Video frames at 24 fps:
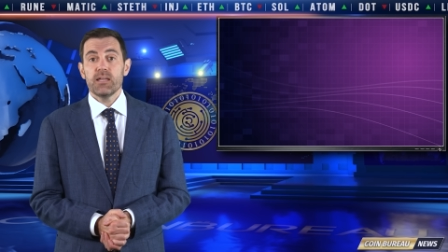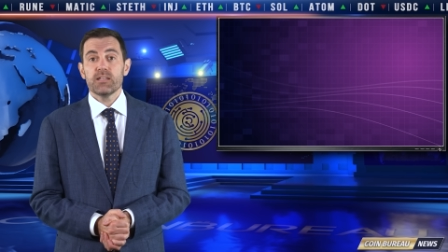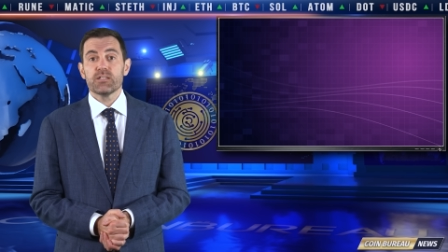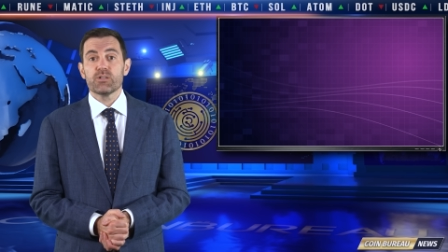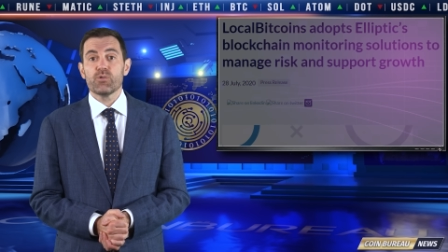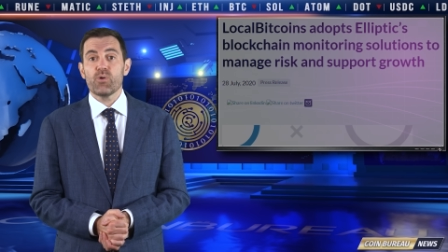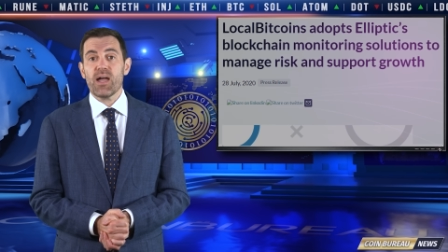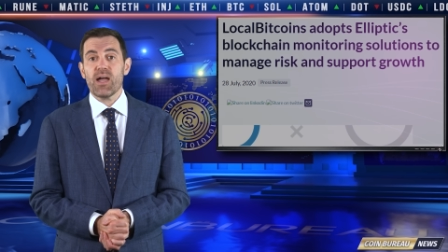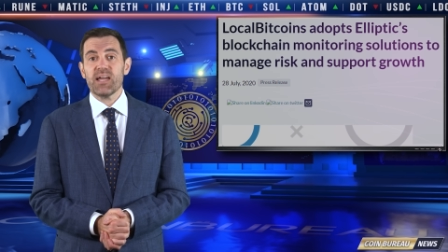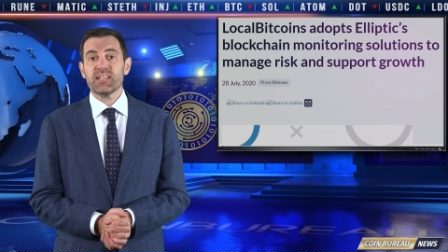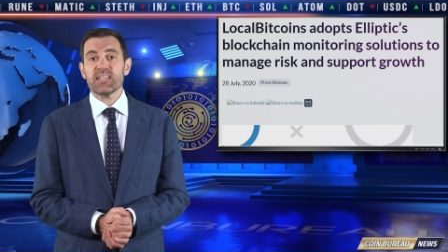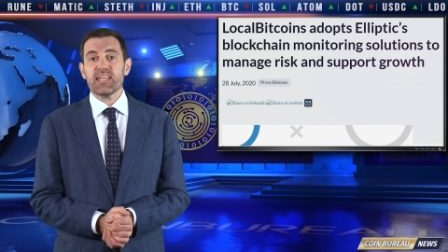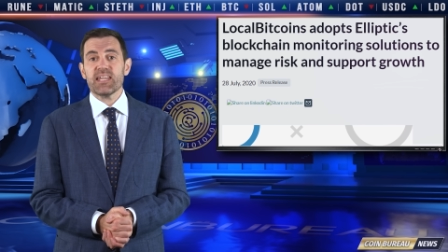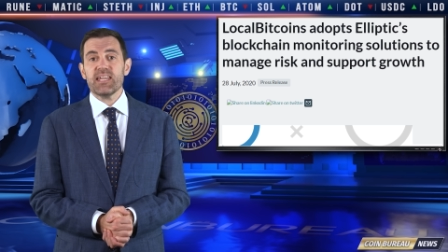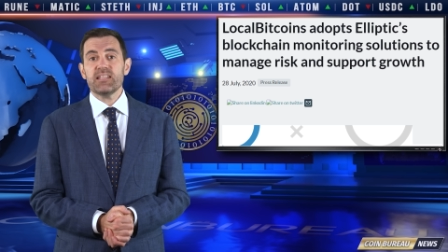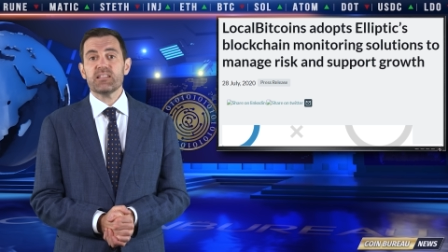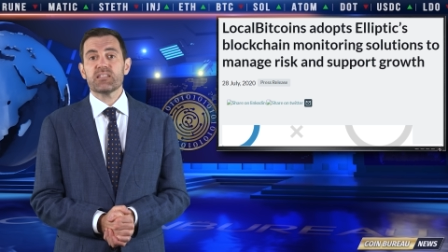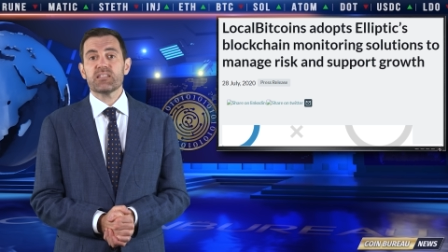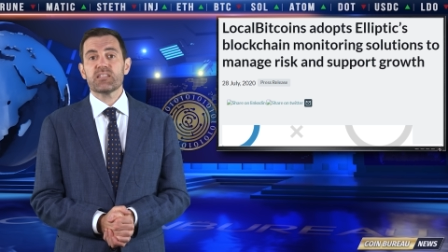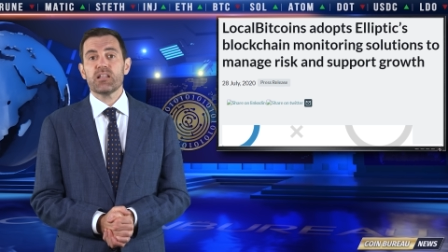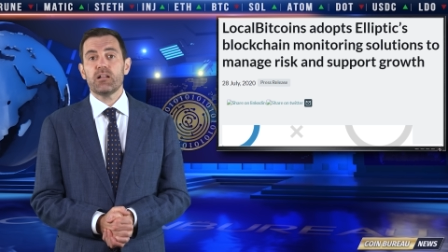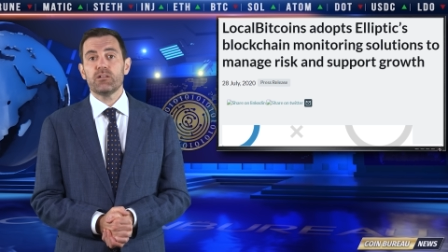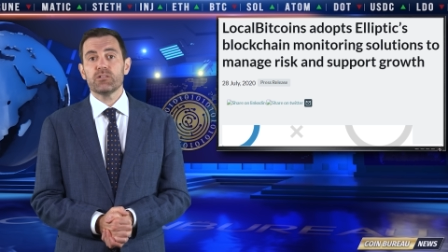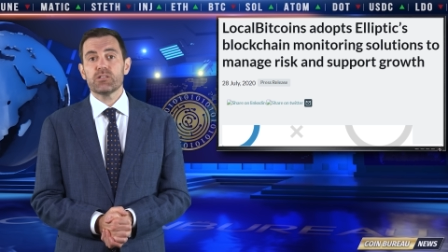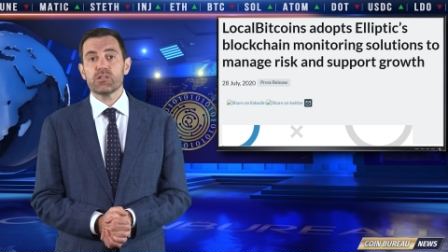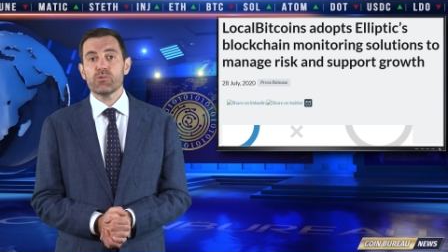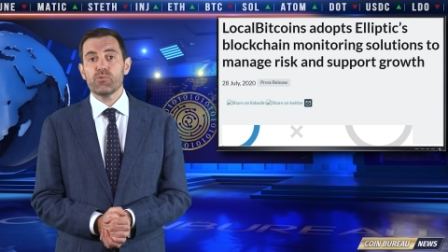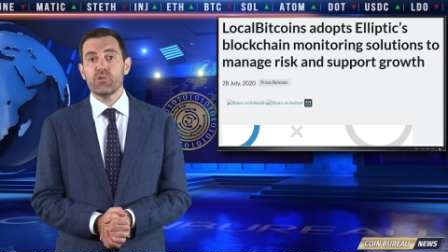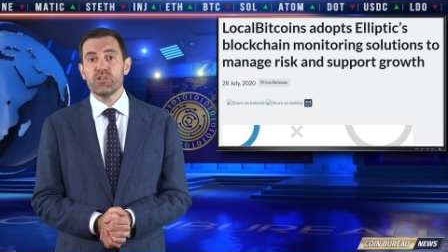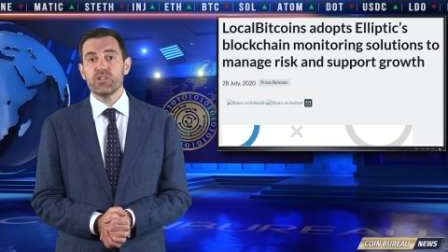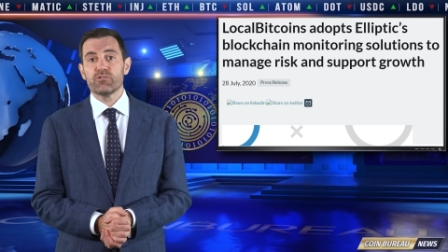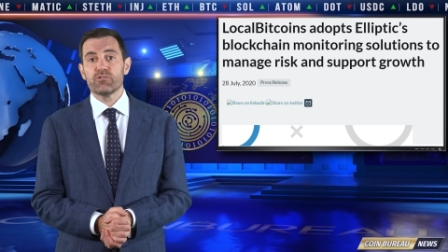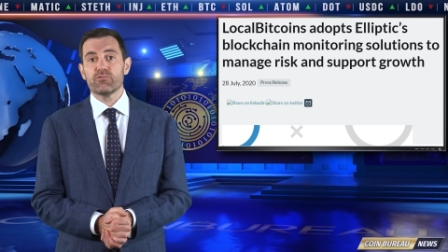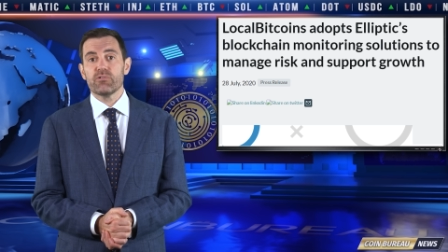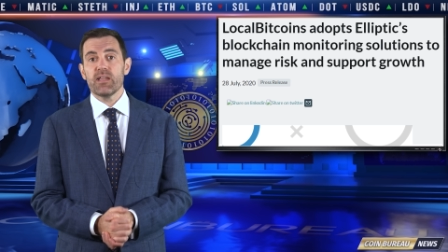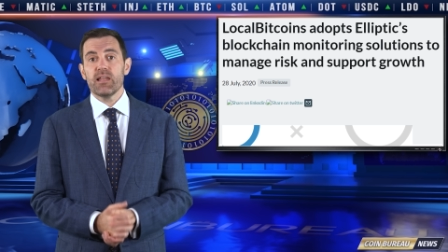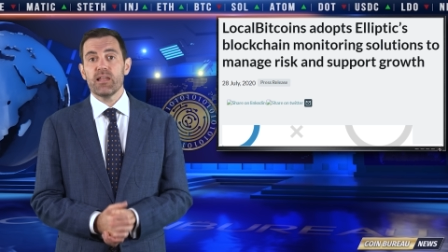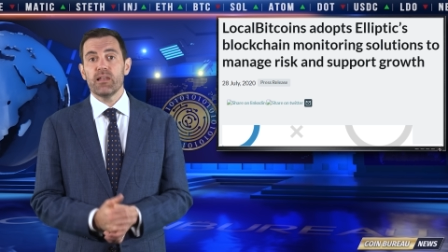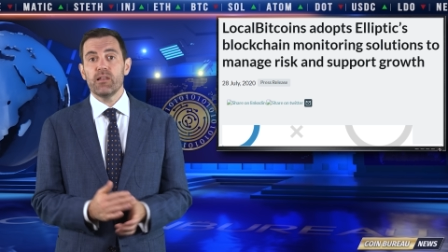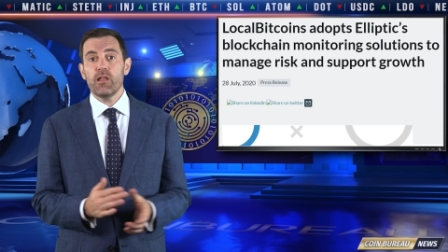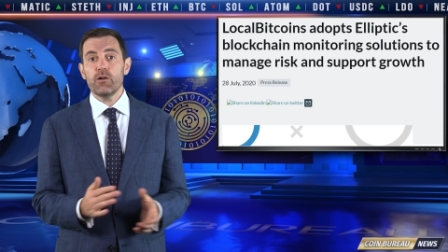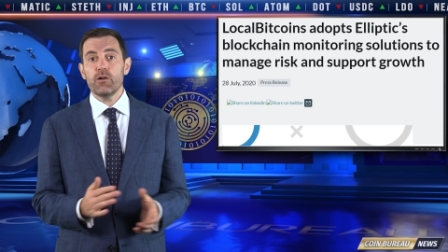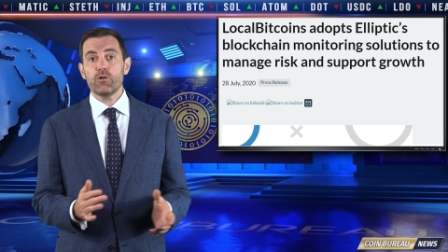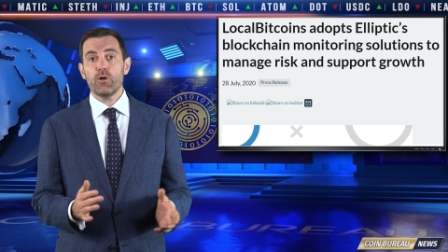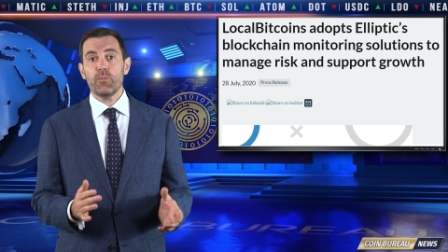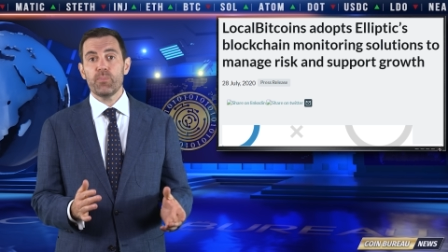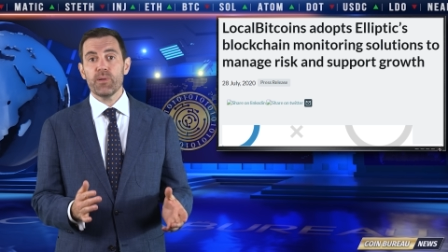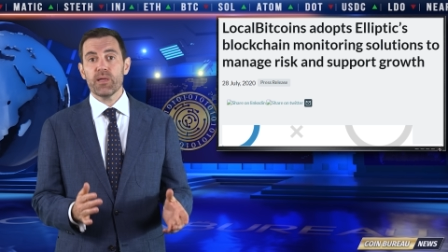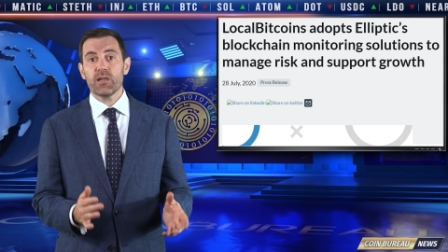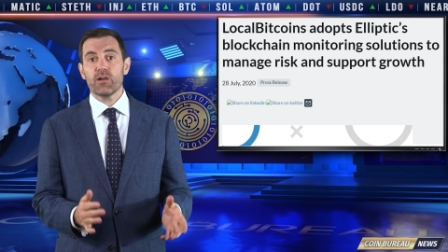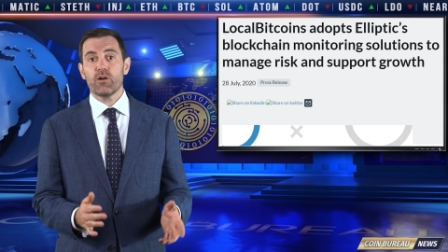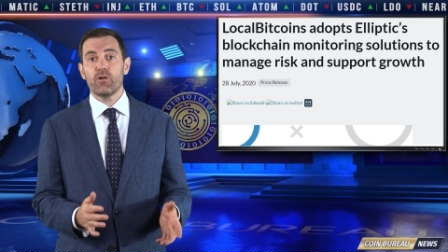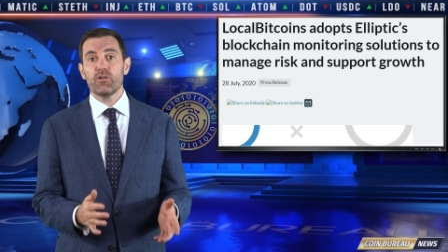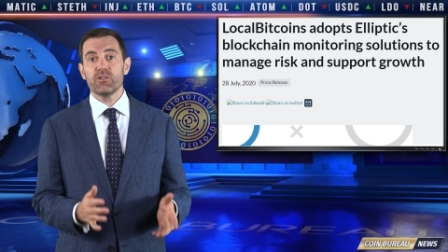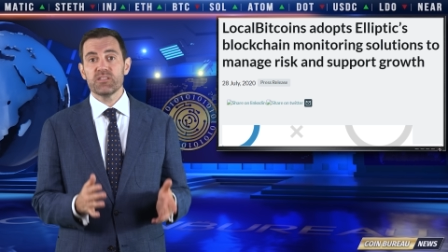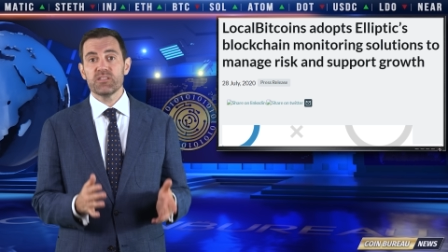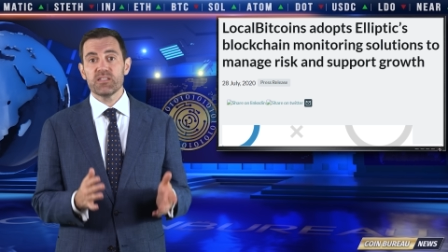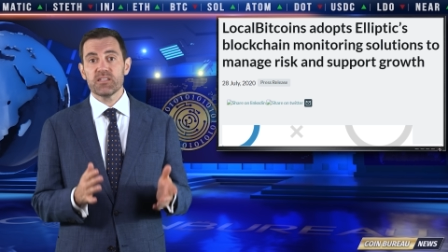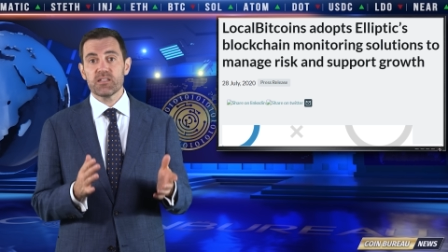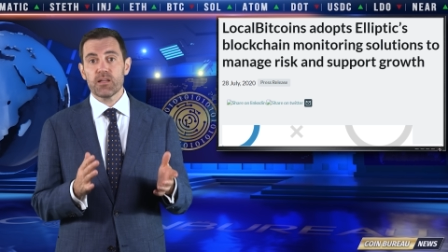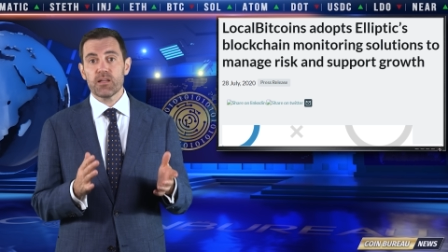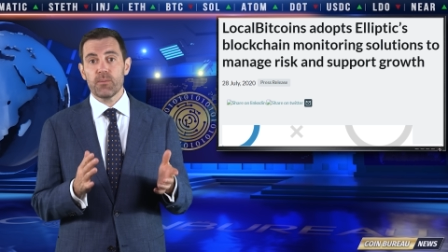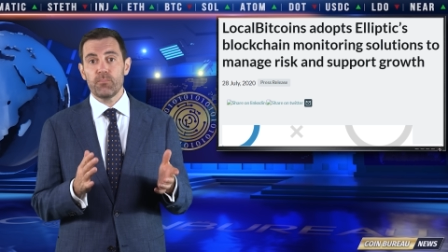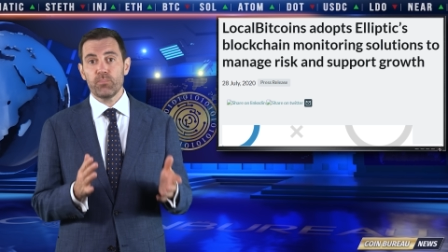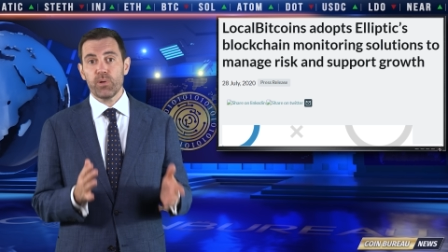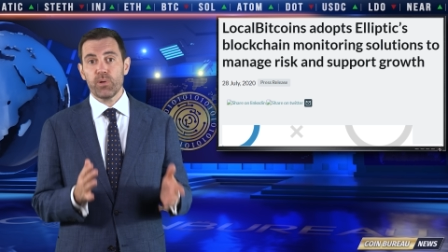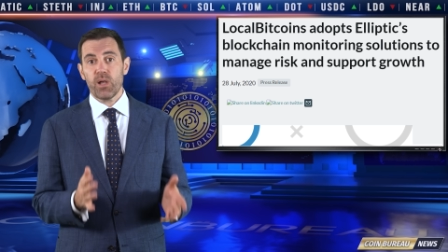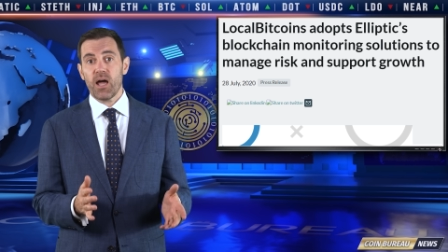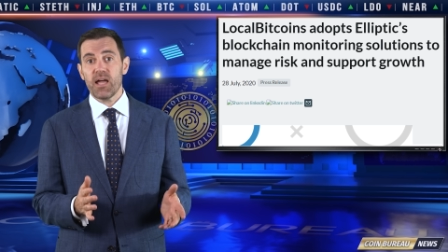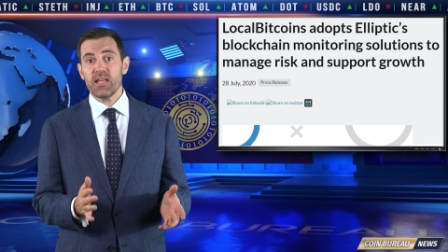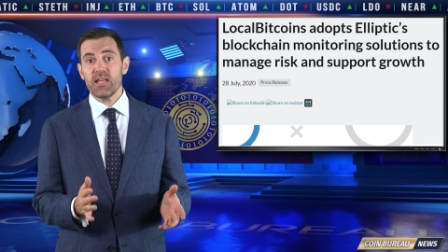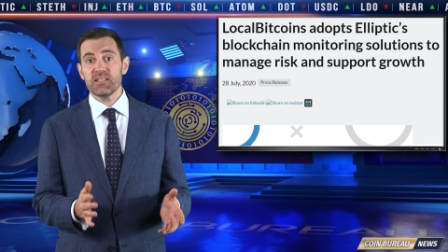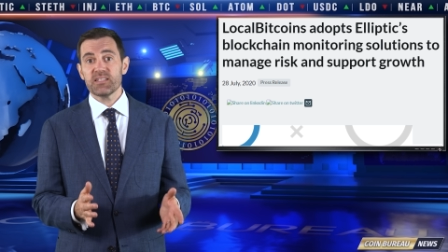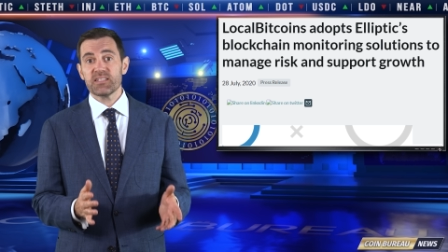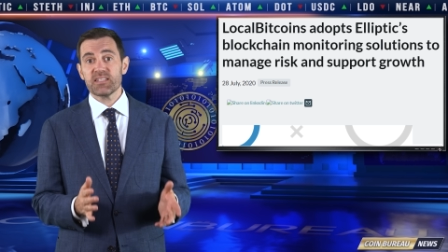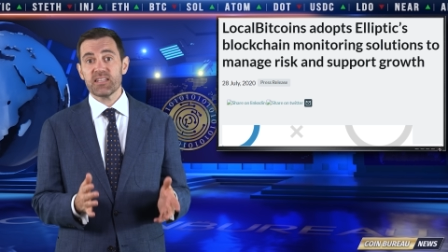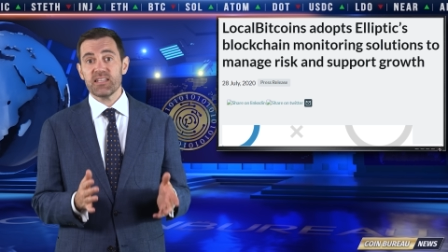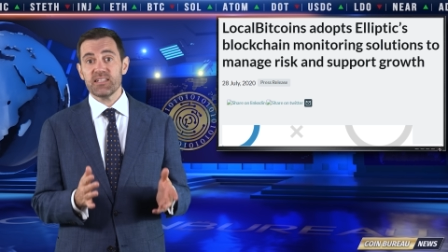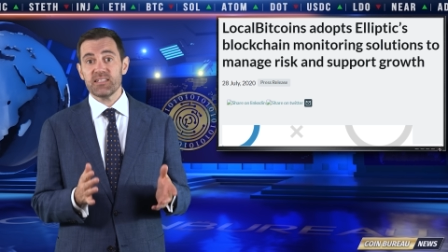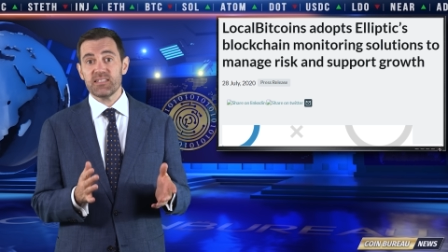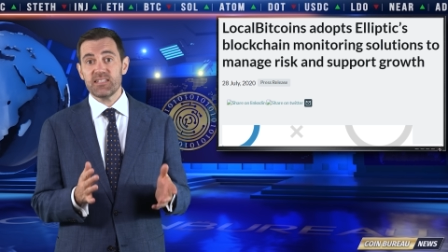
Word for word: To add insult to injury, LocalBitcoins' compliance